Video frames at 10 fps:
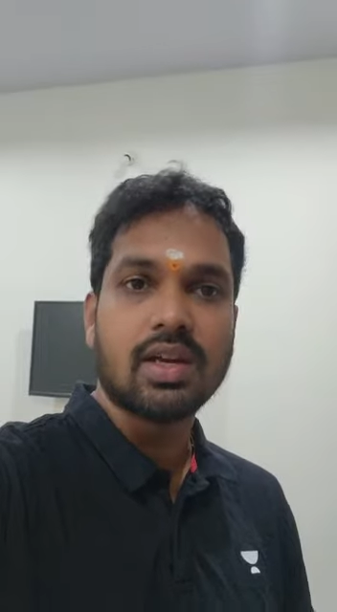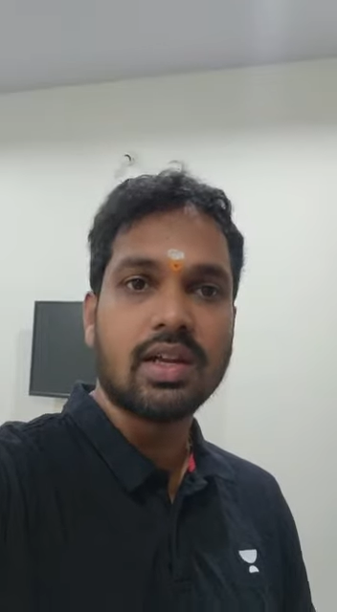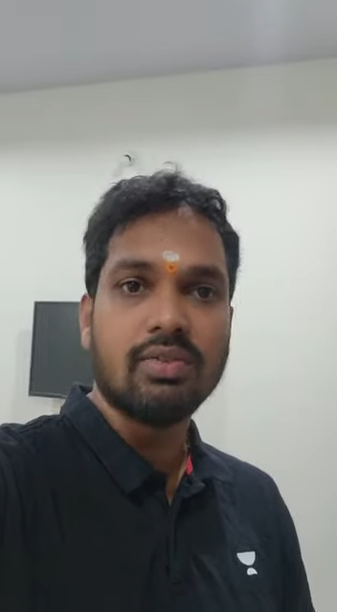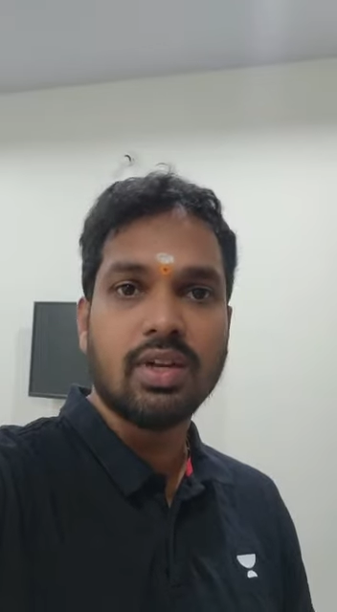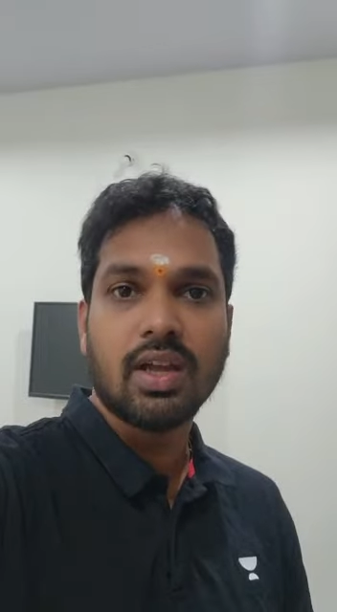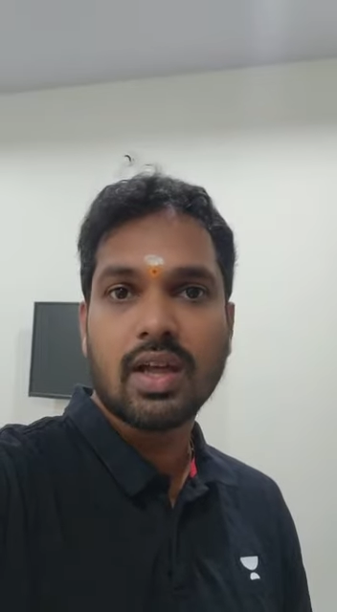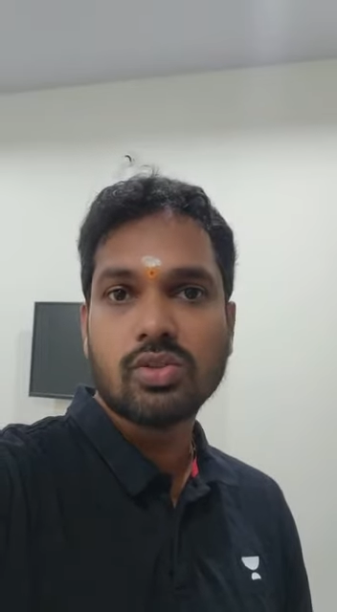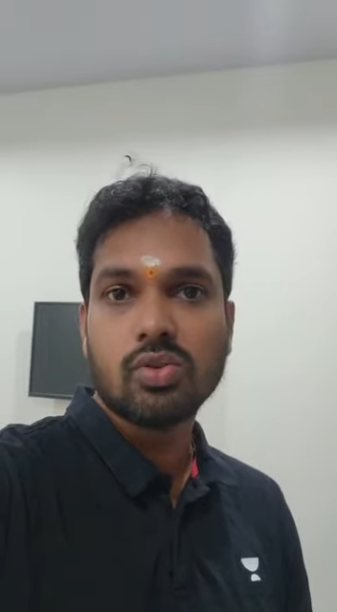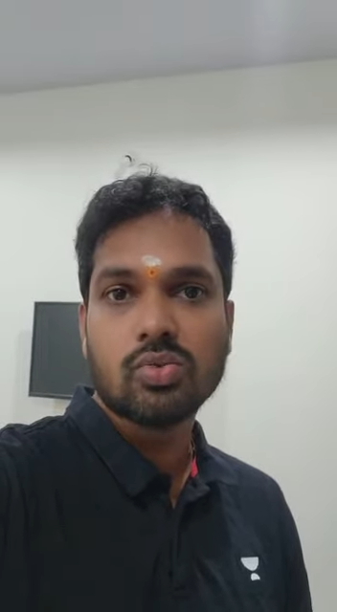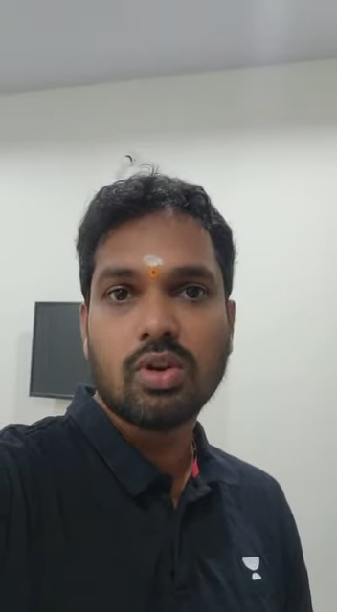and evening
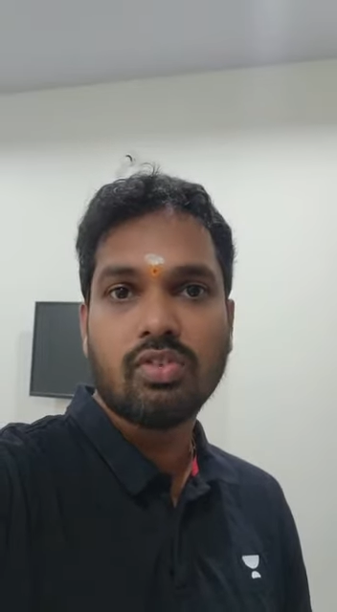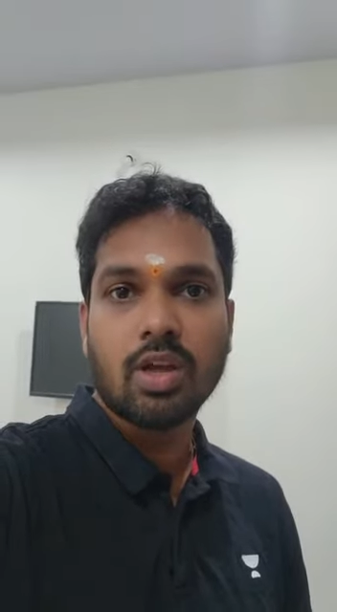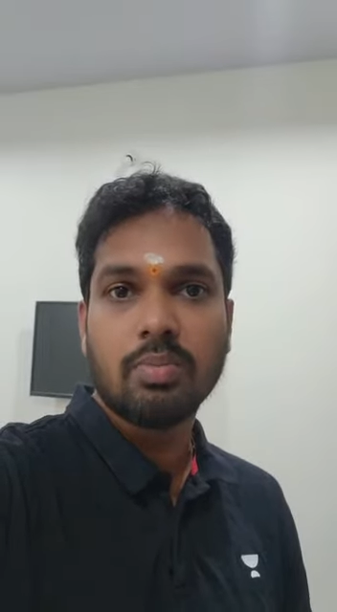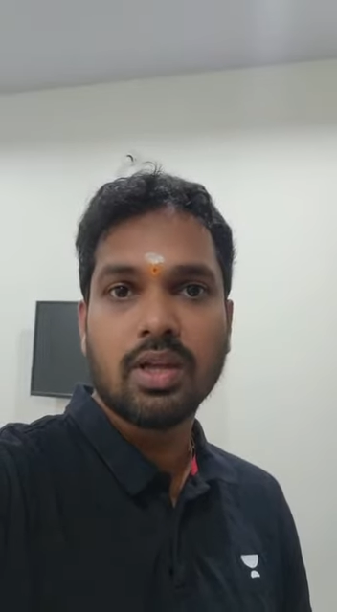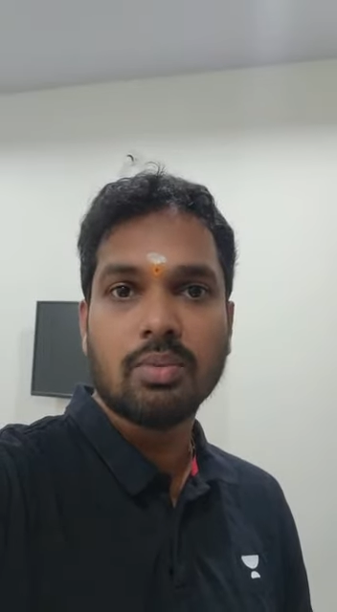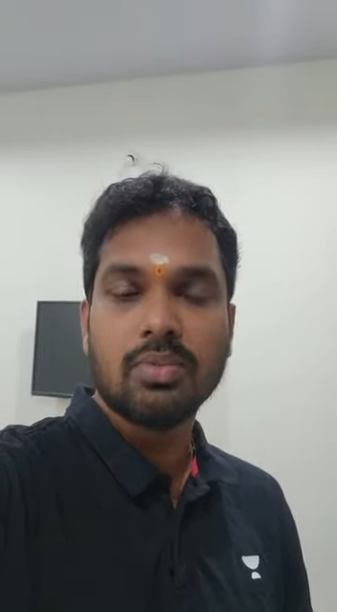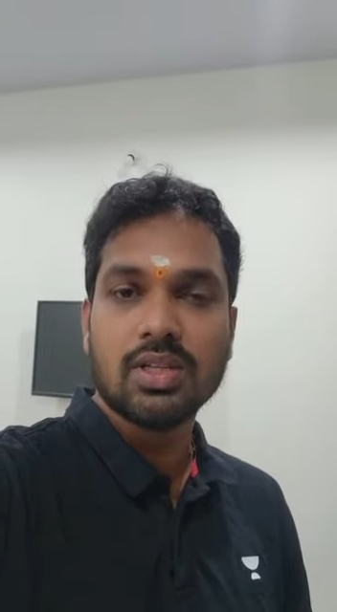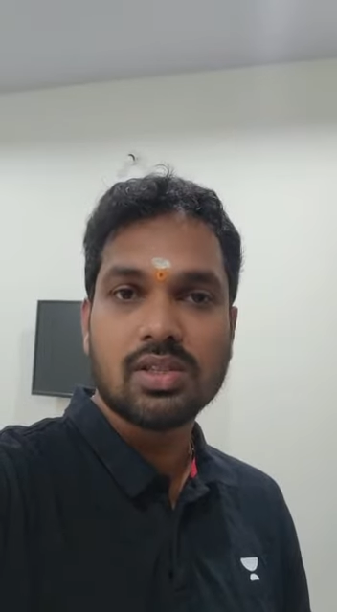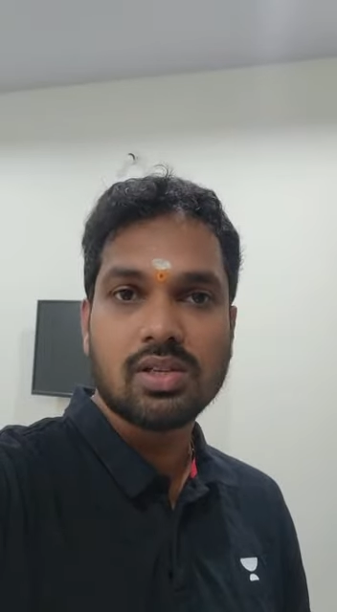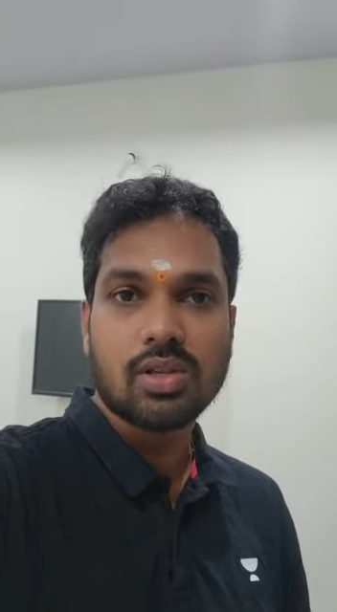as usual five p m
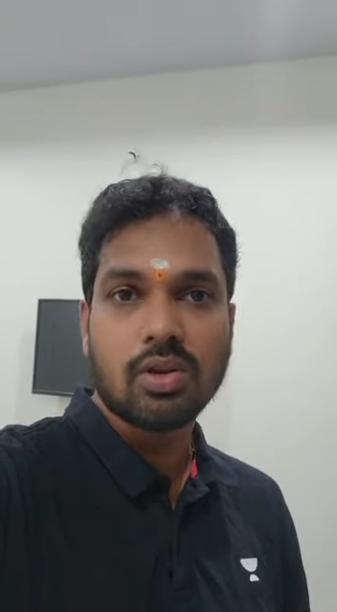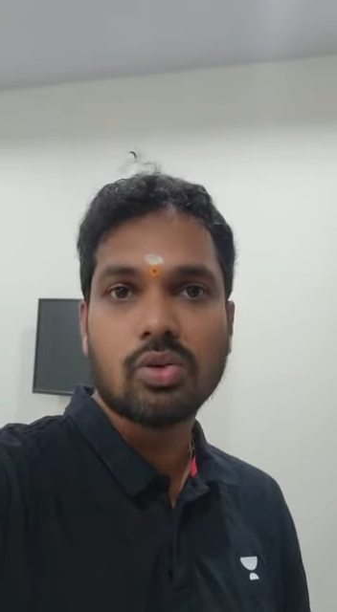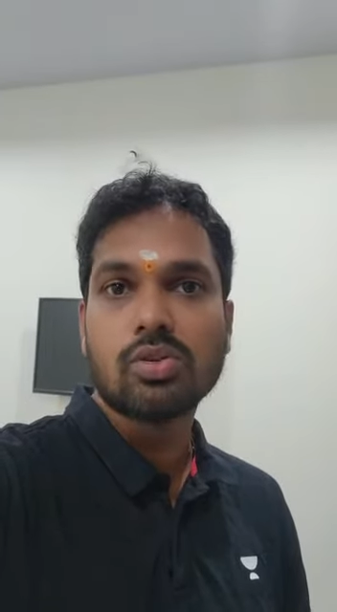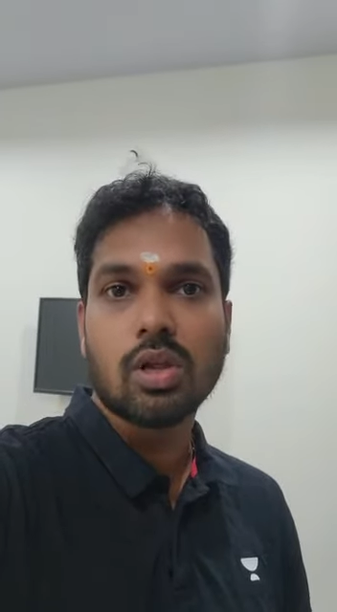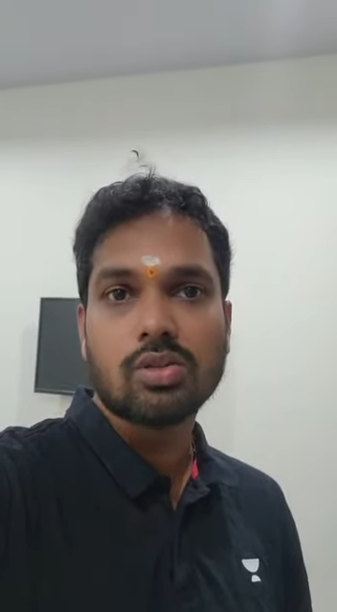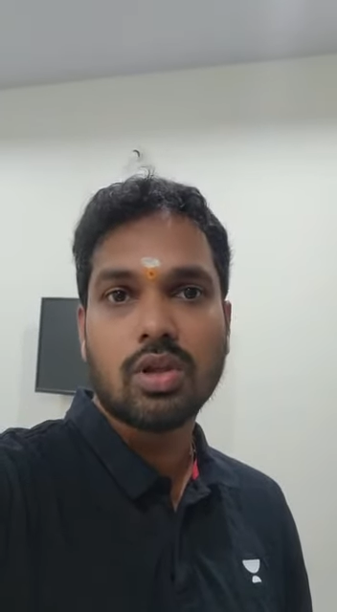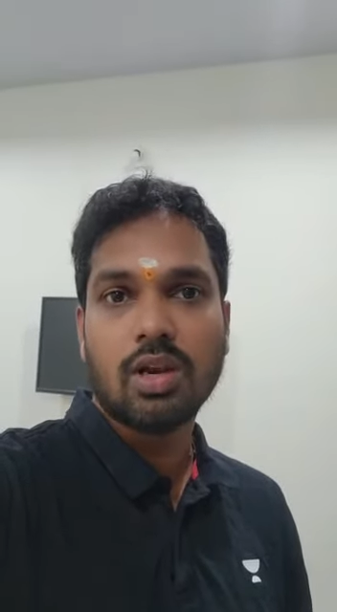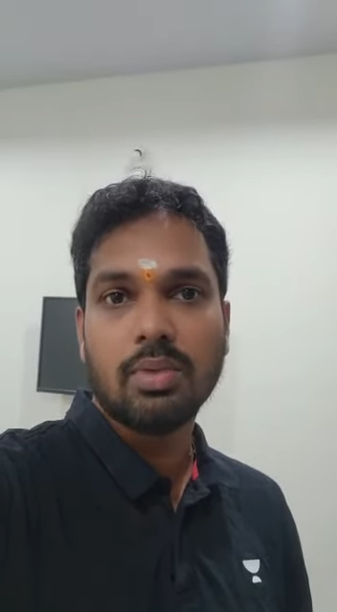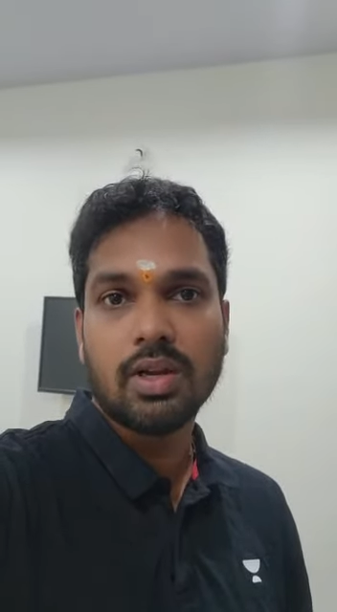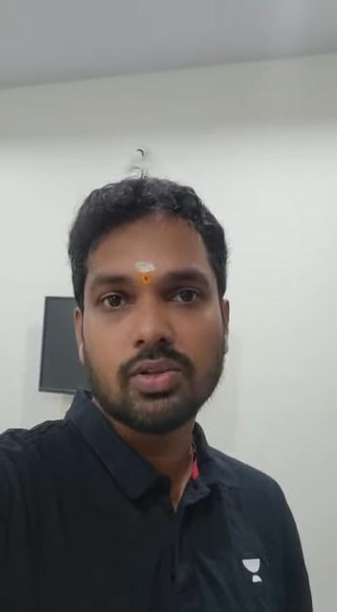digital circuits also
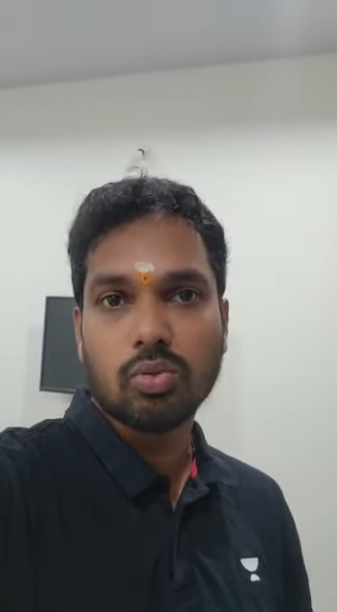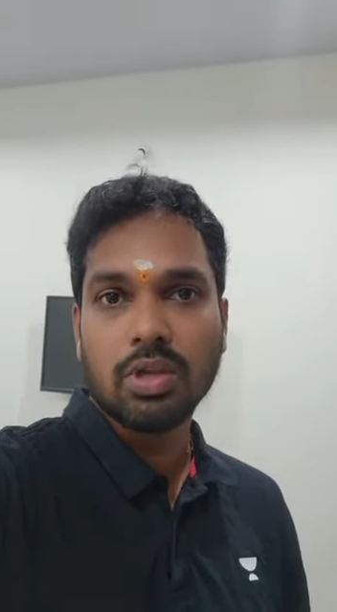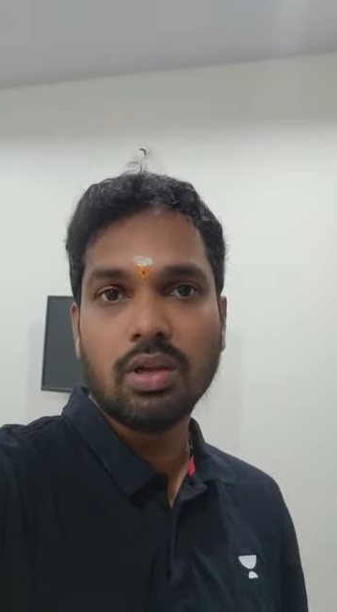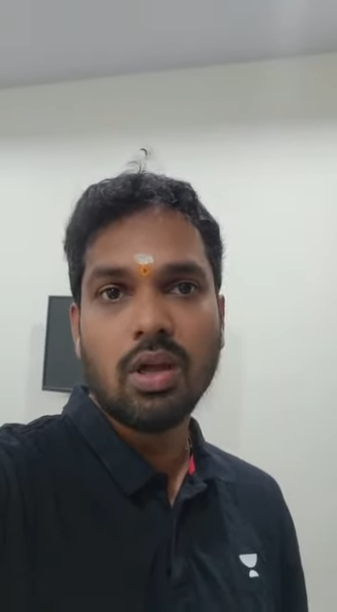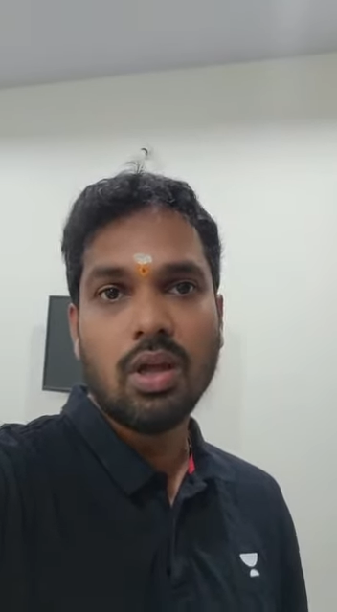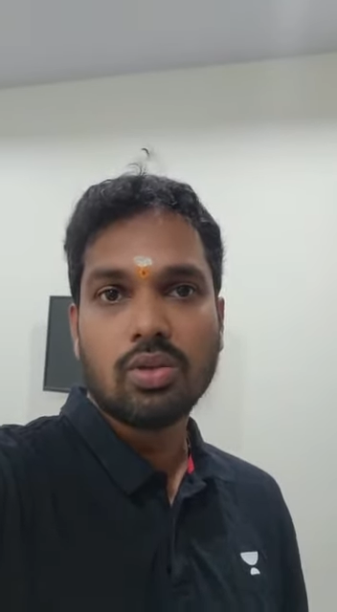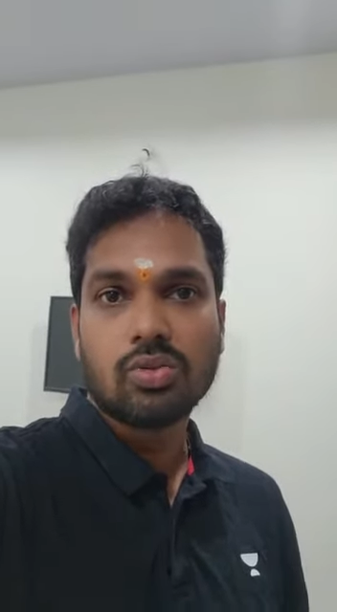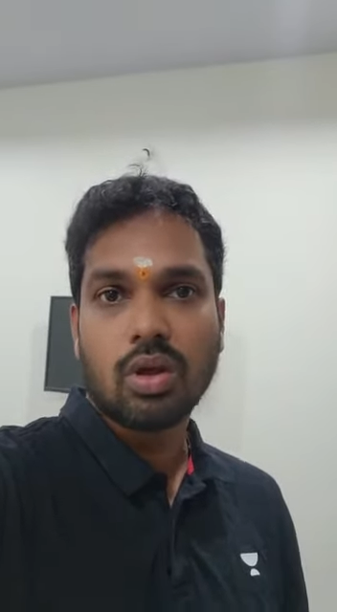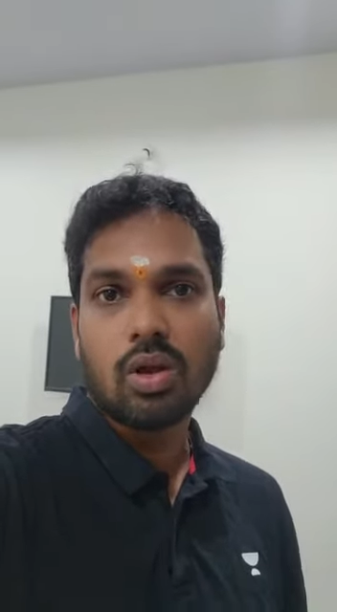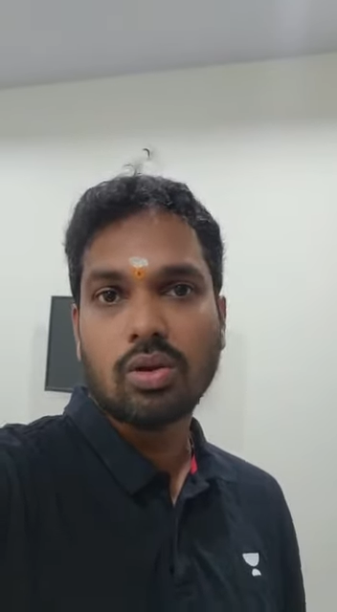I'll be resuming
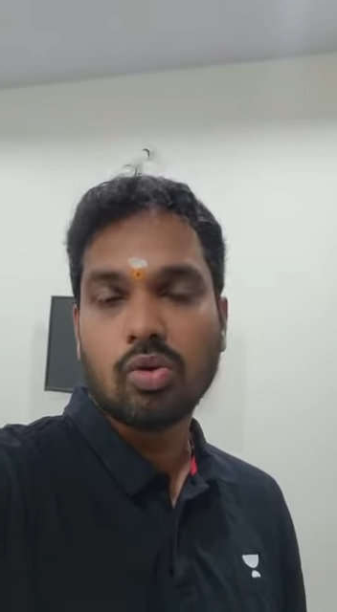on